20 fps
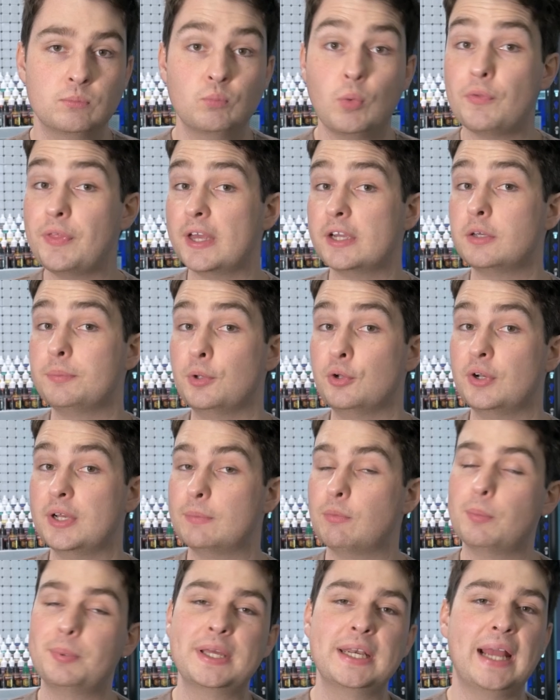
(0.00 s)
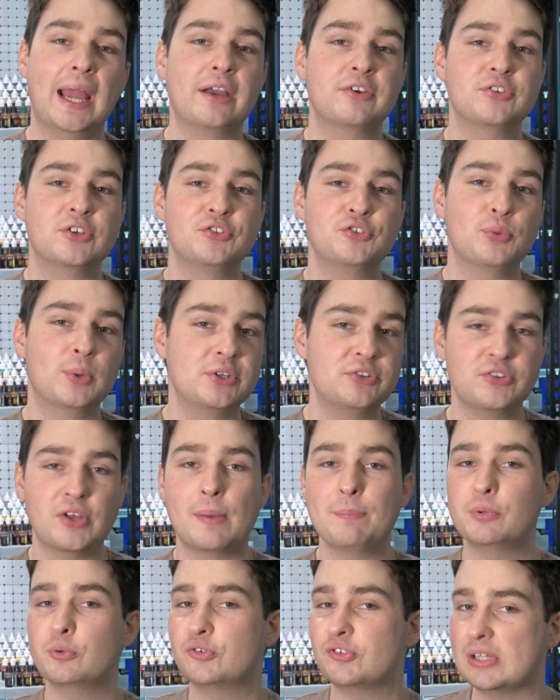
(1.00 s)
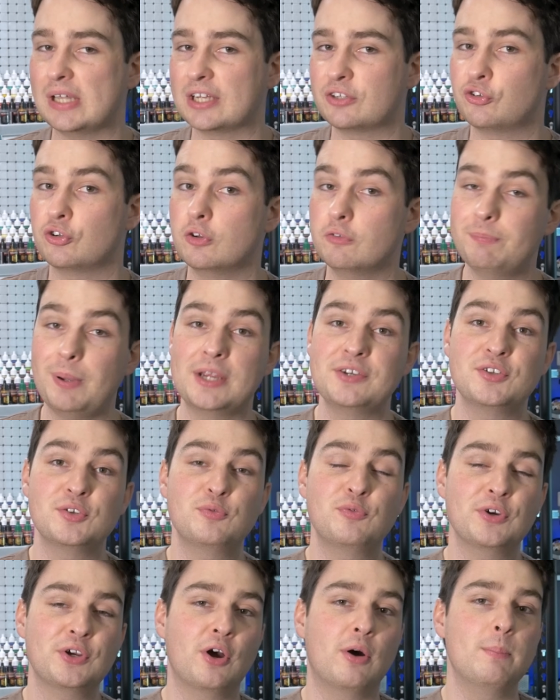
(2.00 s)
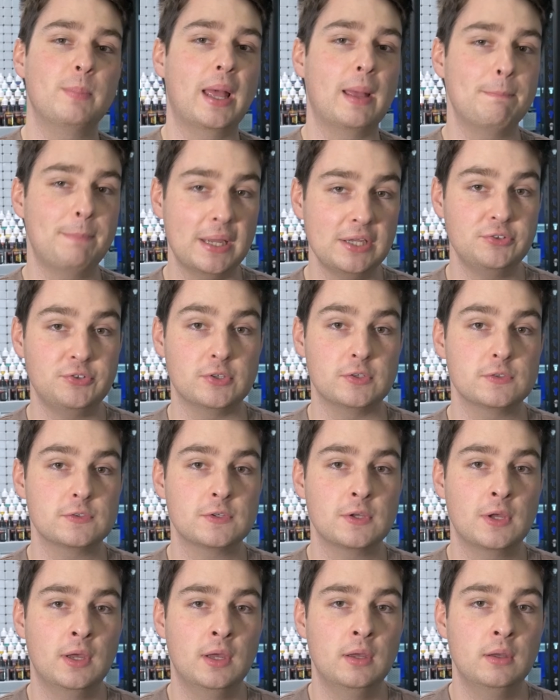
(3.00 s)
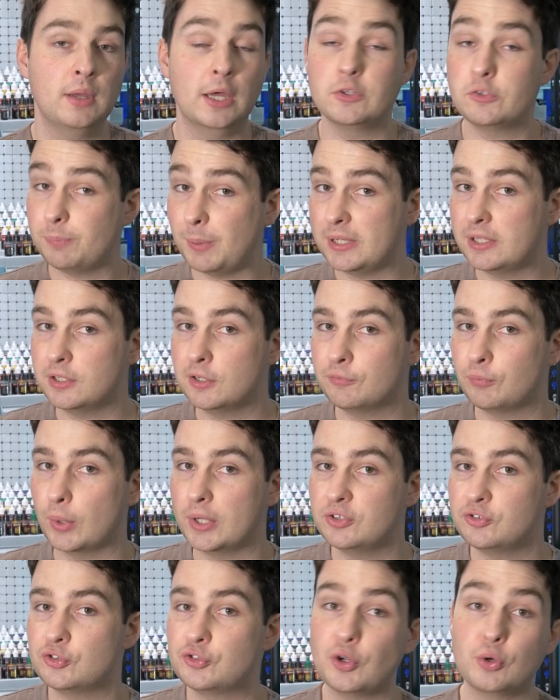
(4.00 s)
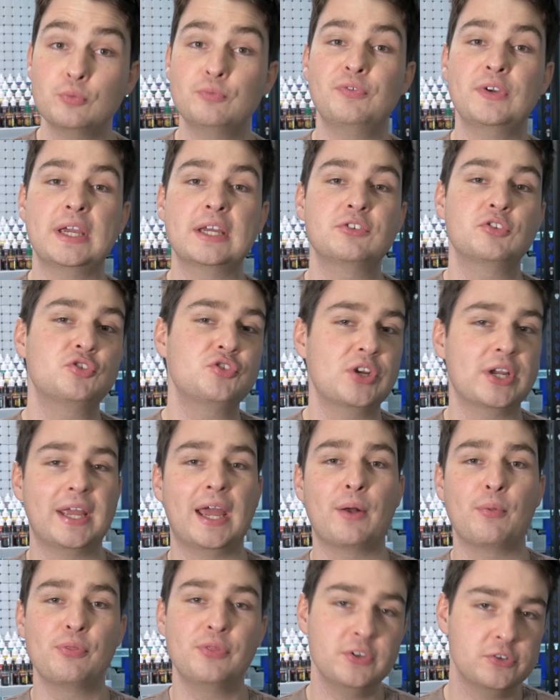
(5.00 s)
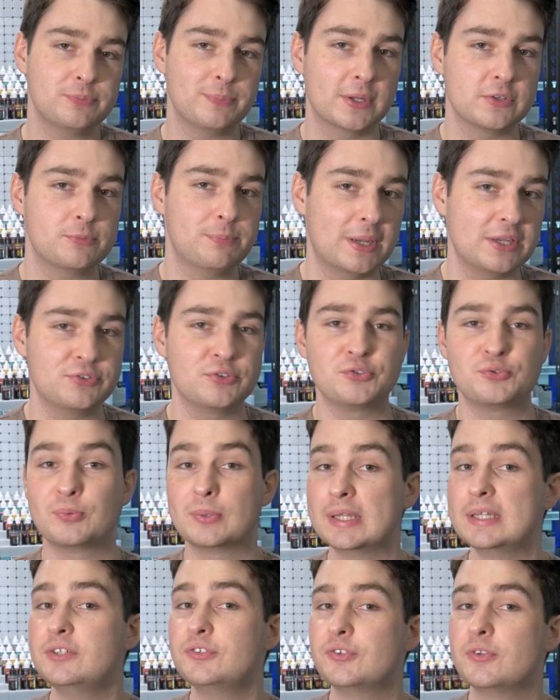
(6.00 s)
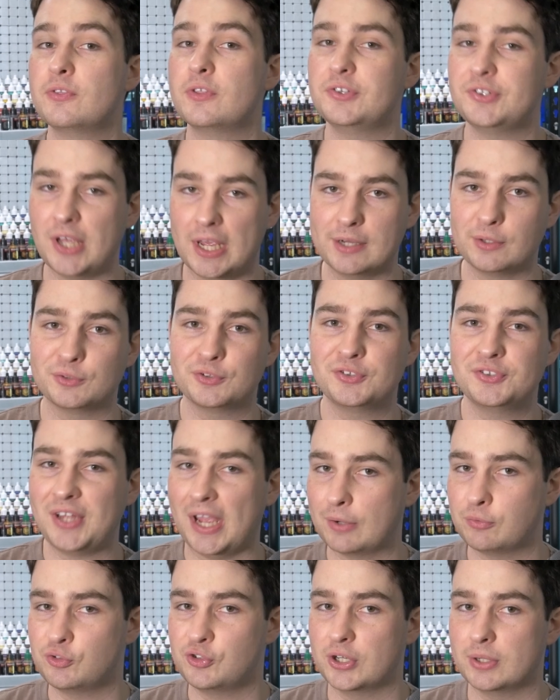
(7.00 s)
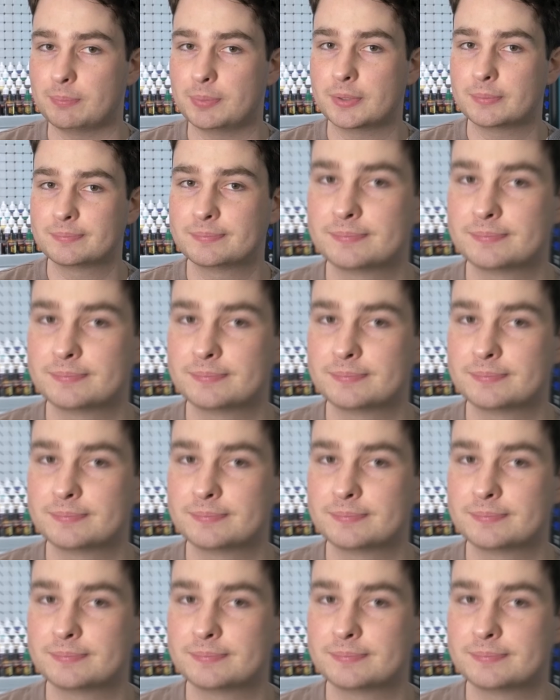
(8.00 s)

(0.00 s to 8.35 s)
while their community will be getting access to a sample selection of Painted for Combat bases. And speaking of which, don't forget to check out this month's base's release, The Tailed Township.